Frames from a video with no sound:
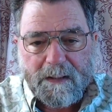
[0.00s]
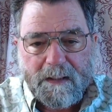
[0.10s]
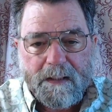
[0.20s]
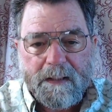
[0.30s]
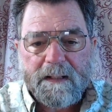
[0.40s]

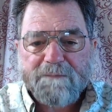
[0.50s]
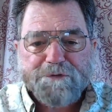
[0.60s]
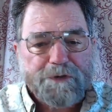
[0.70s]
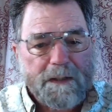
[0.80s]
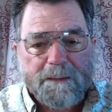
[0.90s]
And
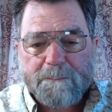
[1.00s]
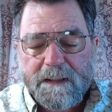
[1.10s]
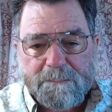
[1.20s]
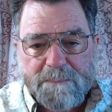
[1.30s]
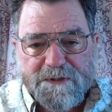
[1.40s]
I've started
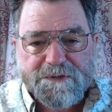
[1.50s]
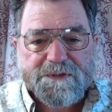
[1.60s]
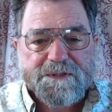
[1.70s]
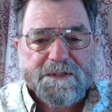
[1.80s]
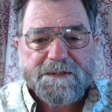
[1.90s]
many
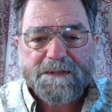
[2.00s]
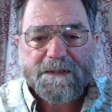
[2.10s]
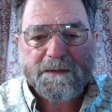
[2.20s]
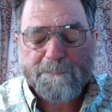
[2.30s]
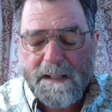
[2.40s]
businesses
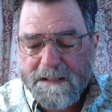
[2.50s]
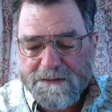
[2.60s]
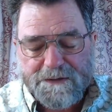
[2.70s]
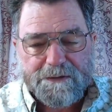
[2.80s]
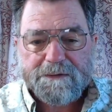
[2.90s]
in the
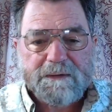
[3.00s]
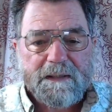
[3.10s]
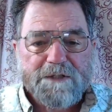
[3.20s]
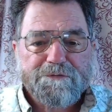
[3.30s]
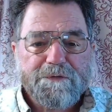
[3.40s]
past year, in the
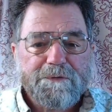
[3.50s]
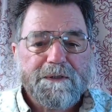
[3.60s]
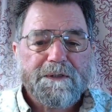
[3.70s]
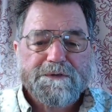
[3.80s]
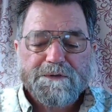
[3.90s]
last few
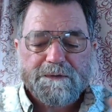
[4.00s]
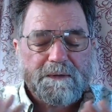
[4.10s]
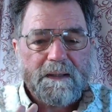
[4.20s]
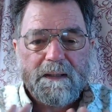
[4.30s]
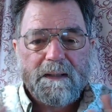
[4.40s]

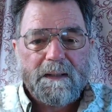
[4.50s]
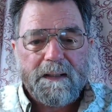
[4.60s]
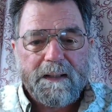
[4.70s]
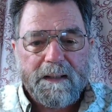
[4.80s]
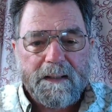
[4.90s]
years.
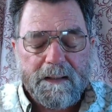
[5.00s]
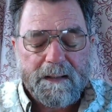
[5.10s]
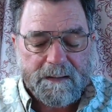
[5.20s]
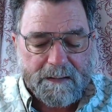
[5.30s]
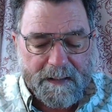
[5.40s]

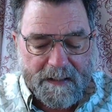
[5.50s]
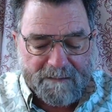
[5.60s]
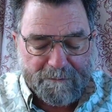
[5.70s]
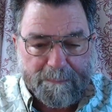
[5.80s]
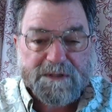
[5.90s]
And I
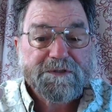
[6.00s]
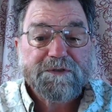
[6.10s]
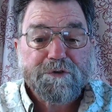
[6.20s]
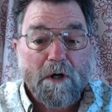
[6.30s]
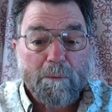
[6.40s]
have a
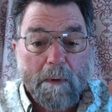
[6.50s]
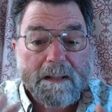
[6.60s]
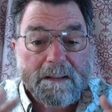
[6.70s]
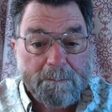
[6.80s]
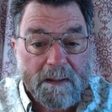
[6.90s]
business called
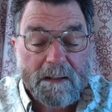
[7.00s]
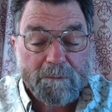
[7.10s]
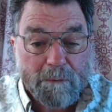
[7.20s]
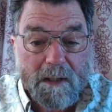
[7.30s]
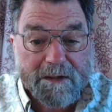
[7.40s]
Rocky
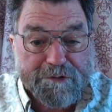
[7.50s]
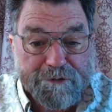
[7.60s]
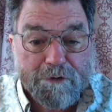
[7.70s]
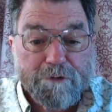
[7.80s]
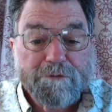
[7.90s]
Mountain Rocket
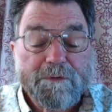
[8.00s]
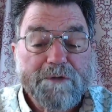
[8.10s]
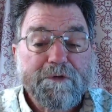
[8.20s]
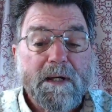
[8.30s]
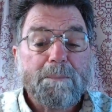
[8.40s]
Stoves, for
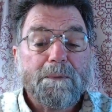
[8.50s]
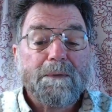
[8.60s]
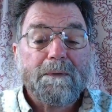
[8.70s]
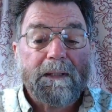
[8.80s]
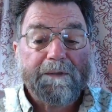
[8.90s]

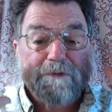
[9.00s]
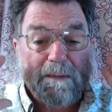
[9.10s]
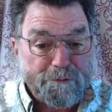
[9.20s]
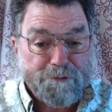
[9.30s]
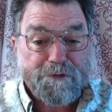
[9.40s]
example. It's
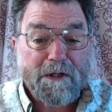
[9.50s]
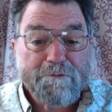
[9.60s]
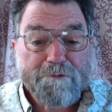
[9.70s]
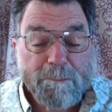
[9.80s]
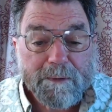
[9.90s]
up for
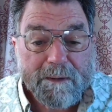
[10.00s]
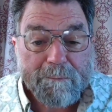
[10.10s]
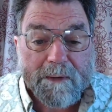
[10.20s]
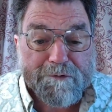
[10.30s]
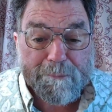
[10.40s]
sale. Somebody
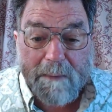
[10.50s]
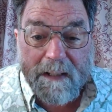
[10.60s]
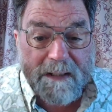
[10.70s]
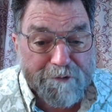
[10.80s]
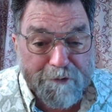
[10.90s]
wants to
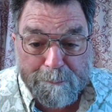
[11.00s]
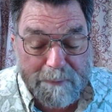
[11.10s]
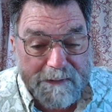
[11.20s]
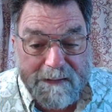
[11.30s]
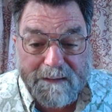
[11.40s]
buy it. It's a
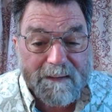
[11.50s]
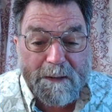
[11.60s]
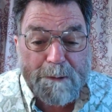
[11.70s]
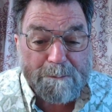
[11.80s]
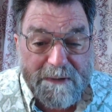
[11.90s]
complete
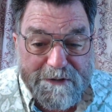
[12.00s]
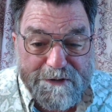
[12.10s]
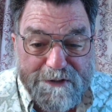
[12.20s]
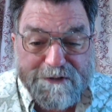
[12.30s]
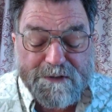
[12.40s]

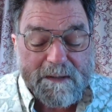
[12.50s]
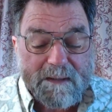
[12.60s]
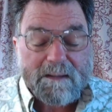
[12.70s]
business.